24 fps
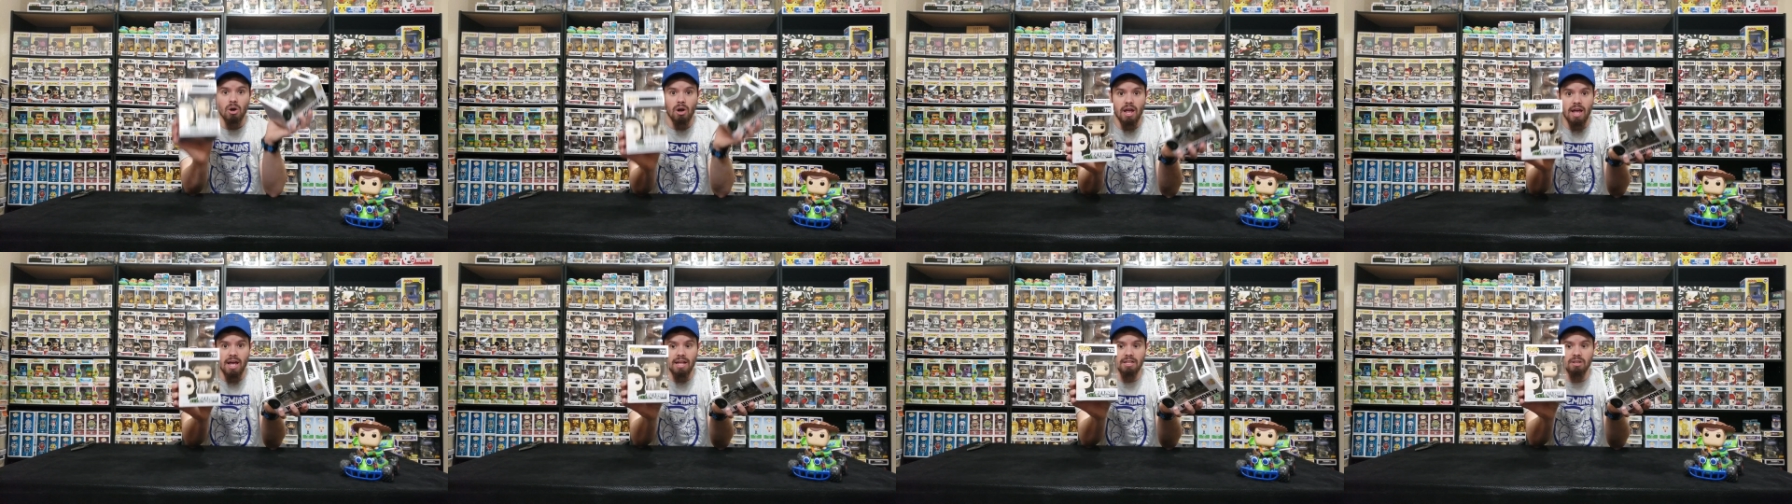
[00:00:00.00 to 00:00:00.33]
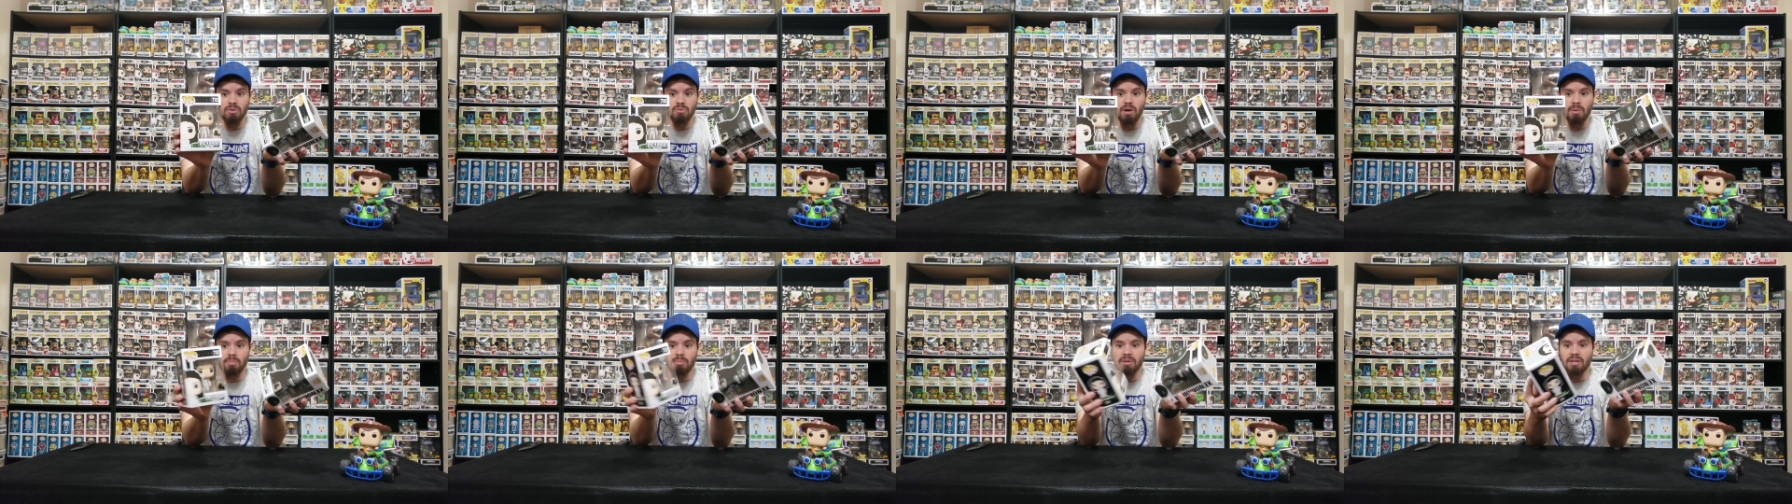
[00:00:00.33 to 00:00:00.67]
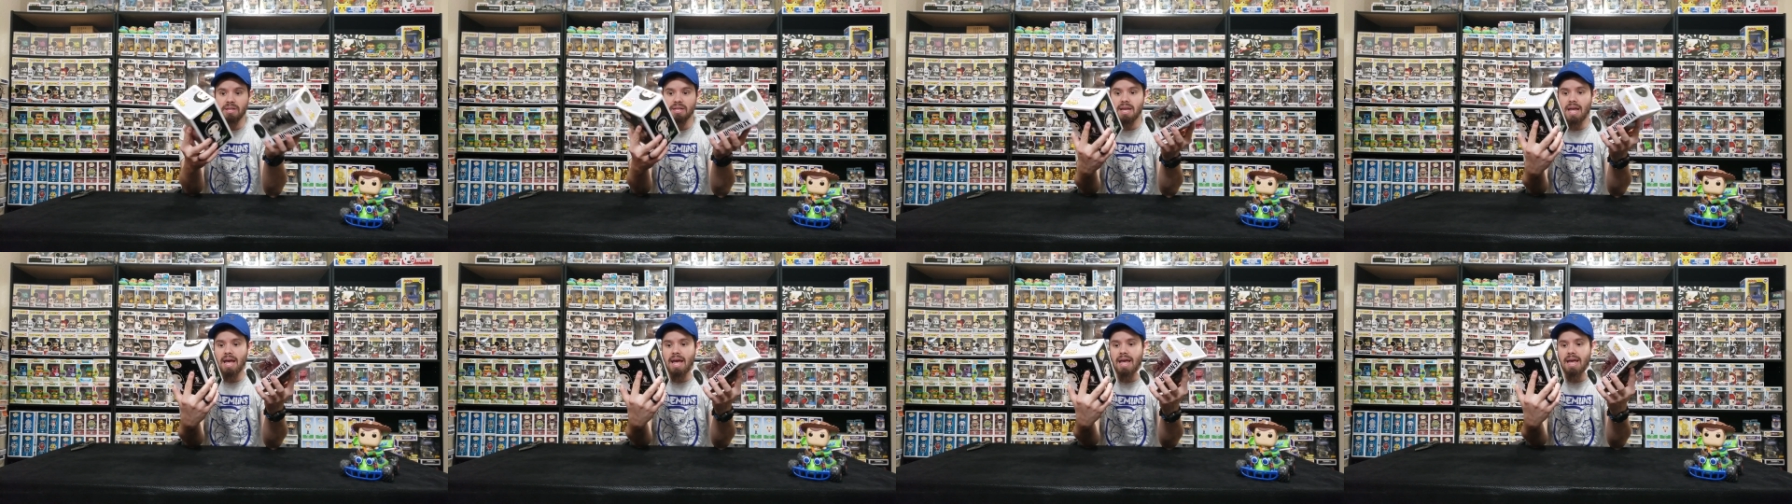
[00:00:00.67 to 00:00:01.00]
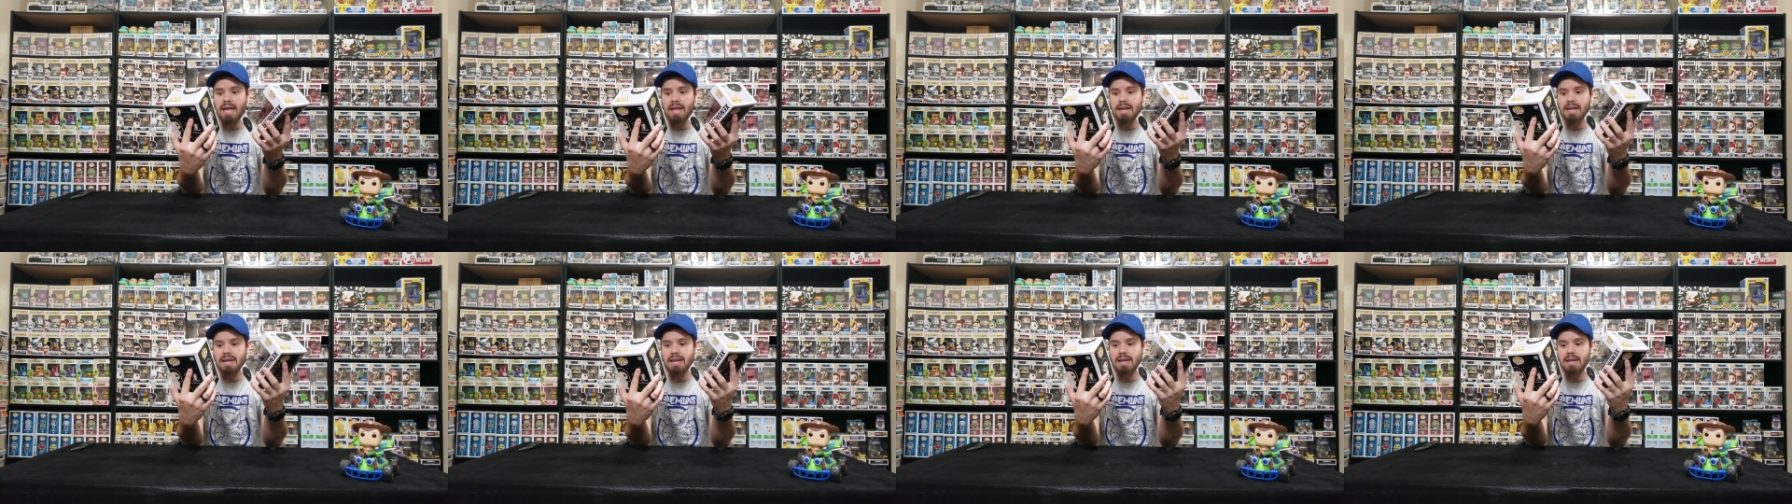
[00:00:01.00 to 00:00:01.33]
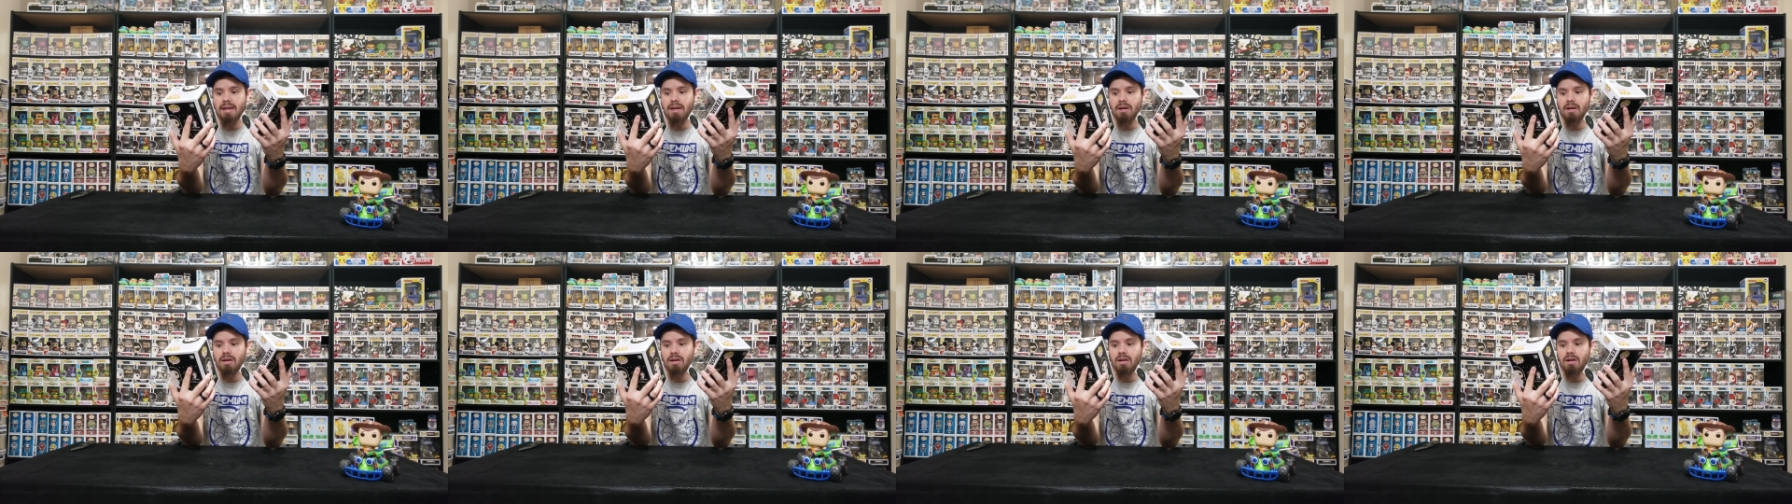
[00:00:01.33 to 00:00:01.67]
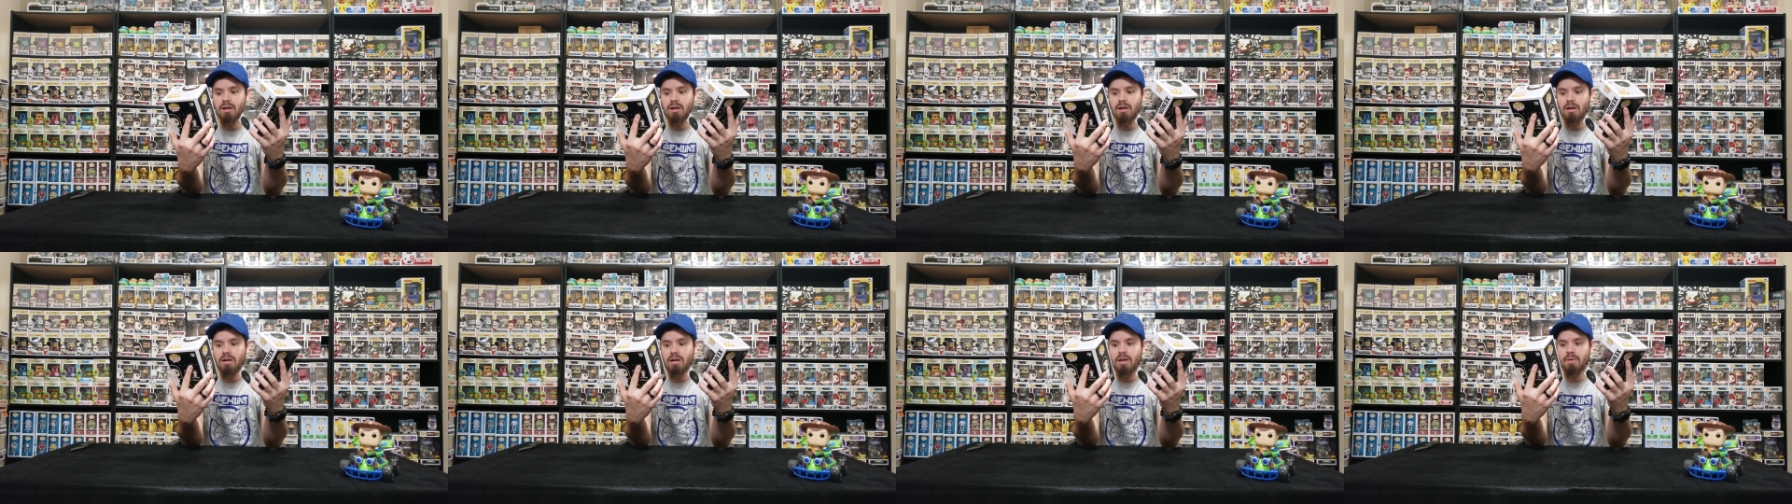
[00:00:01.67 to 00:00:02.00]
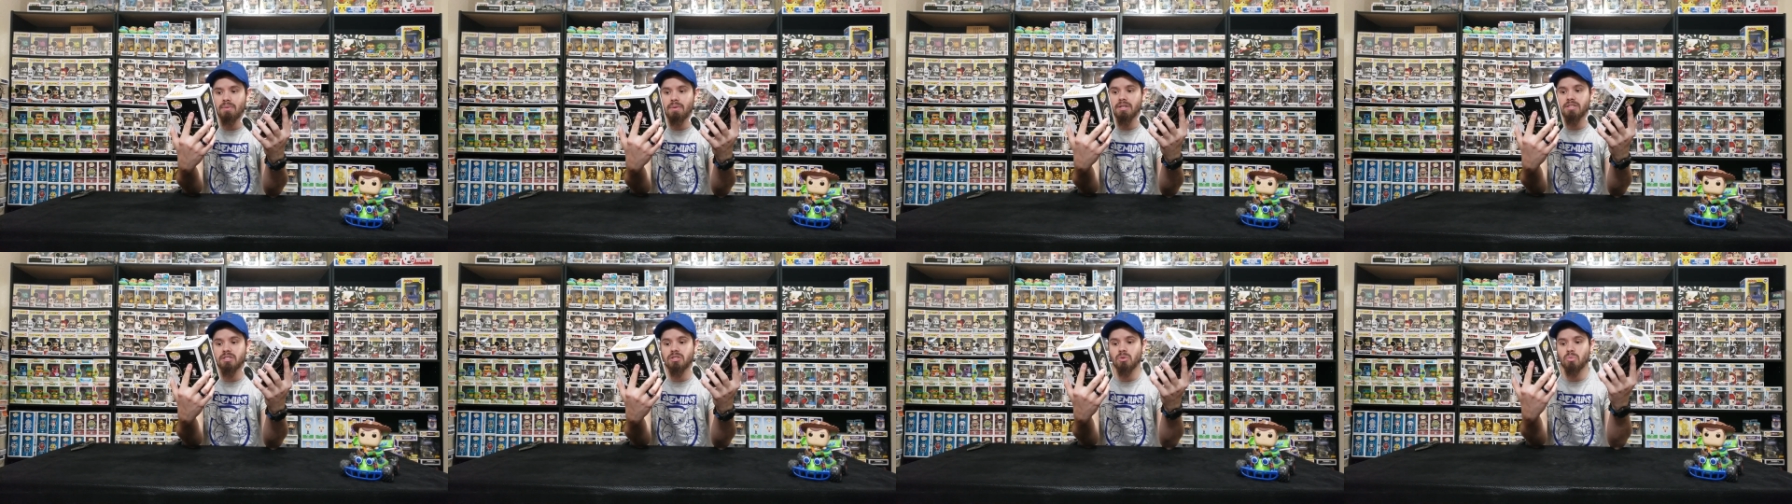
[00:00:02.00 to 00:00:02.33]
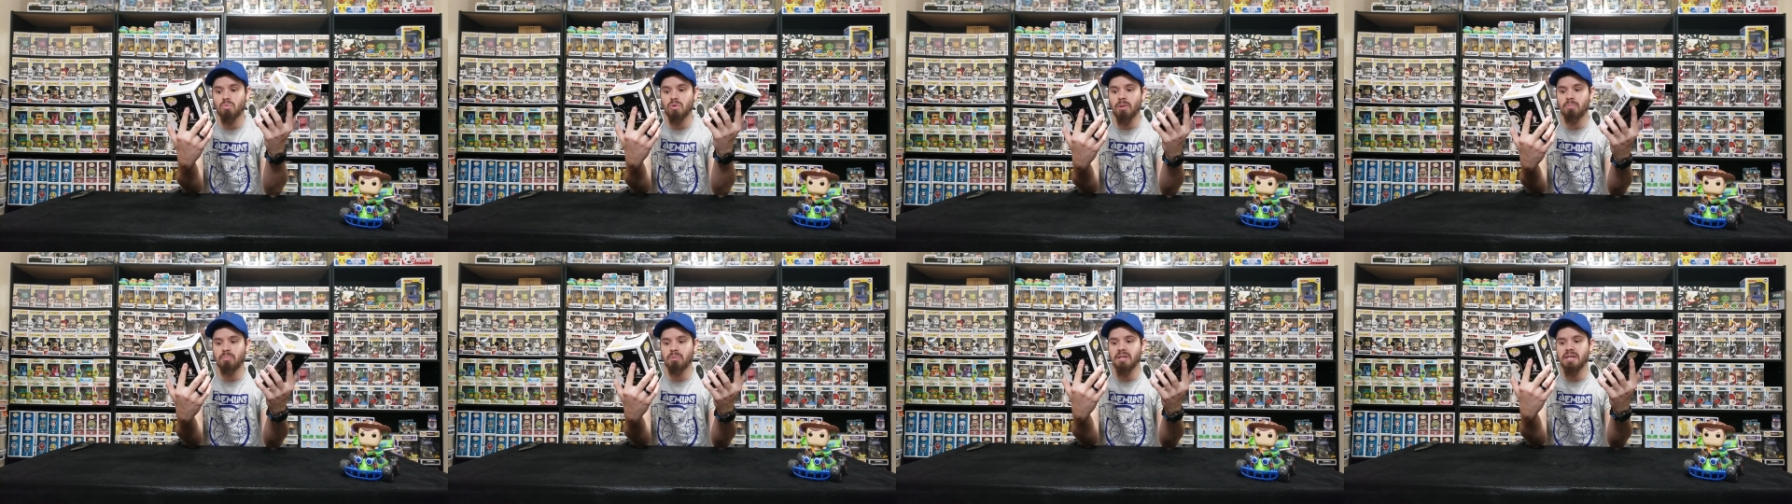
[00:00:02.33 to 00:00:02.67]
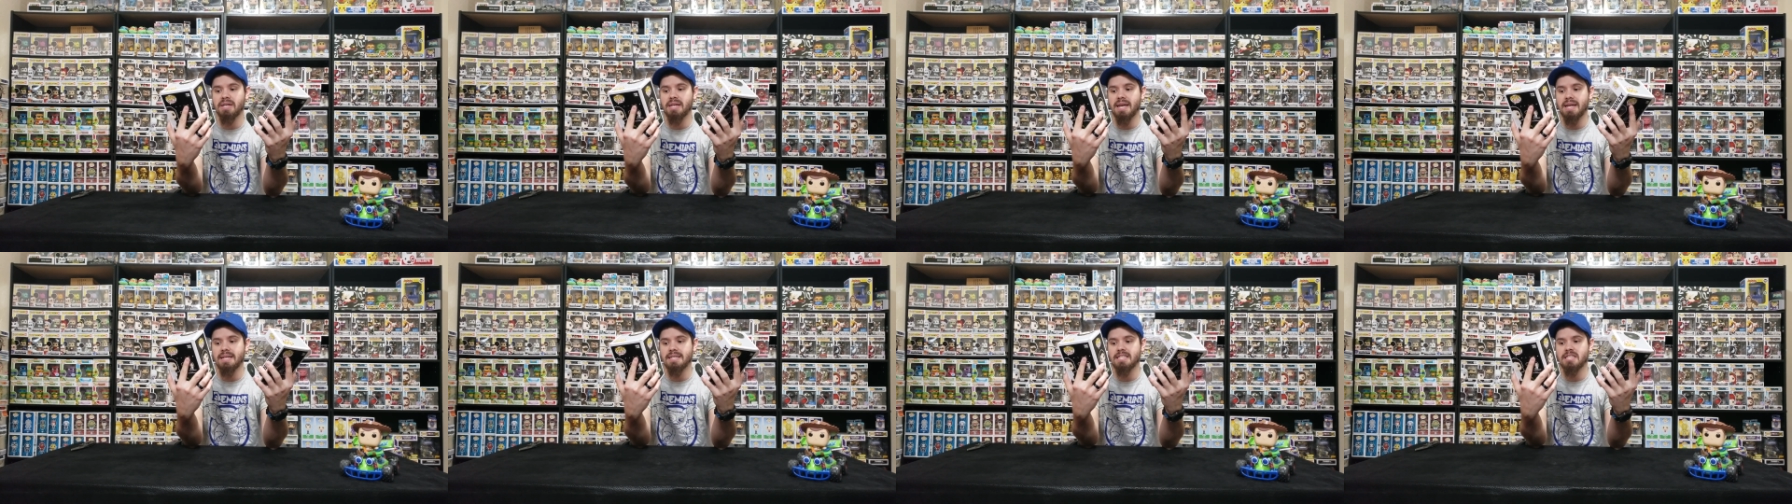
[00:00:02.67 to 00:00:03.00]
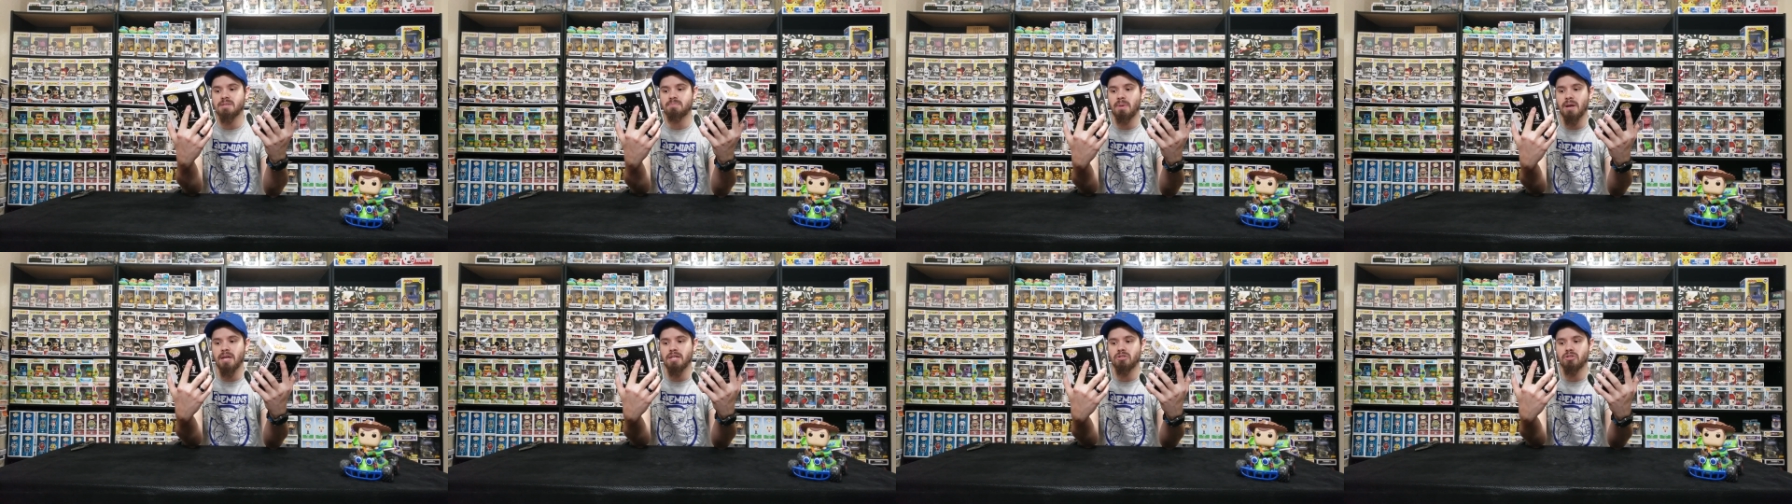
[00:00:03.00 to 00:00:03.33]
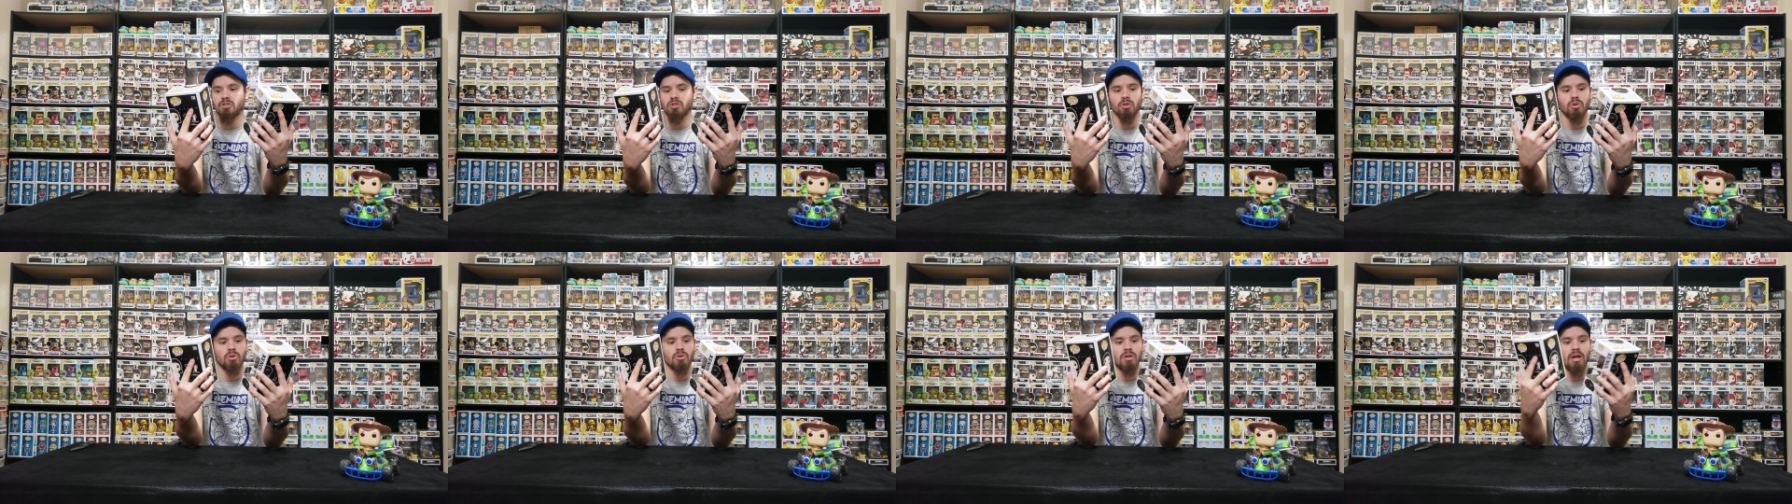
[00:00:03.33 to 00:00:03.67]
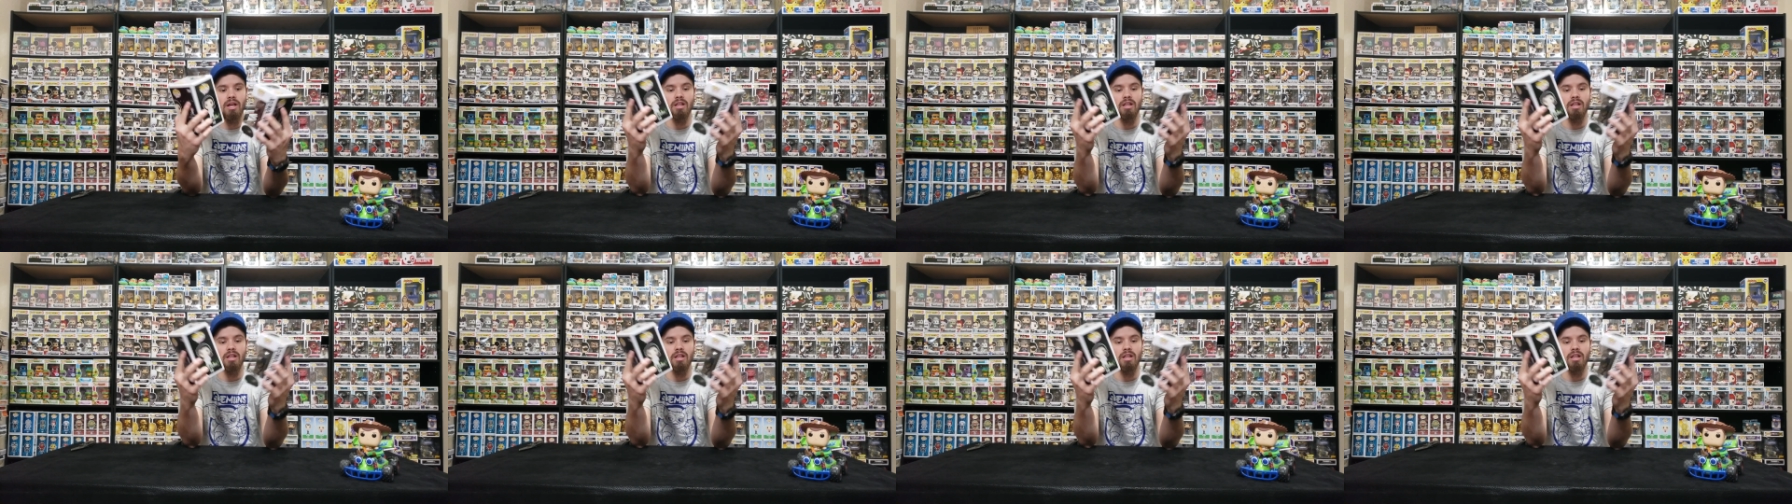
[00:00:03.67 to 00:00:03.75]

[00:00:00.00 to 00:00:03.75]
Ellen Ripley, and and it's the Ripley in spacesuit.